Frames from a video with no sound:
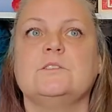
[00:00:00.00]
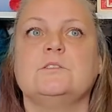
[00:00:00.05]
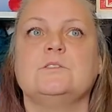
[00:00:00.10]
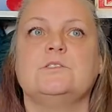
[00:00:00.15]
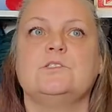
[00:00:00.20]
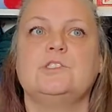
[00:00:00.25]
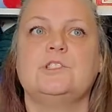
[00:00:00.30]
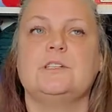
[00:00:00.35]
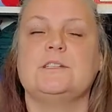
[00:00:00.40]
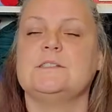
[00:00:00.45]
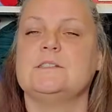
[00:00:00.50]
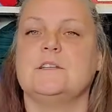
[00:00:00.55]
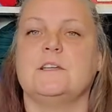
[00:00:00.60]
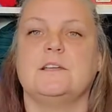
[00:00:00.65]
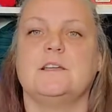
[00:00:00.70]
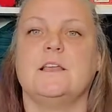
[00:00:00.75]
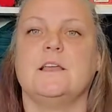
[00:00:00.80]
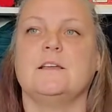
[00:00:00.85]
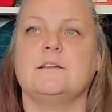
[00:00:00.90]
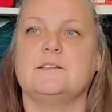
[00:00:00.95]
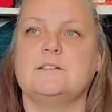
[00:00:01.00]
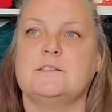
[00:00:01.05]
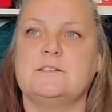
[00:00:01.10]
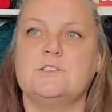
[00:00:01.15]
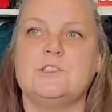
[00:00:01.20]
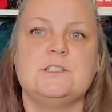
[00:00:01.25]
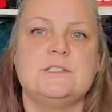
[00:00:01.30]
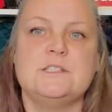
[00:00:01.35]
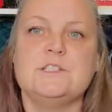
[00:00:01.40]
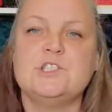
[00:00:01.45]
she's
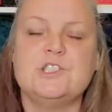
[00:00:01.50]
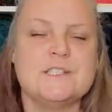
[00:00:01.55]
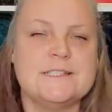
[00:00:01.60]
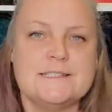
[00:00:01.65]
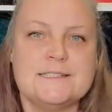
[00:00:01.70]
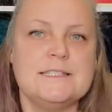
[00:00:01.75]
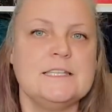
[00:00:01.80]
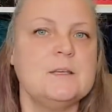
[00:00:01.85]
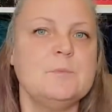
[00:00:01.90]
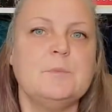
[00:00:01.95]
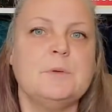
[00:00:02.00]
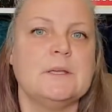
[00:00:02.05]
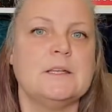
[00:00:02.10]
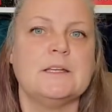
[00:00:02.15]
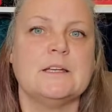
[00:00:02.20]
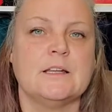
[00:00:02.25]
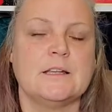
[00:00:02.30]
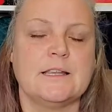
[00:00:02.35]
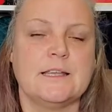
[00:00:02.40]
deep in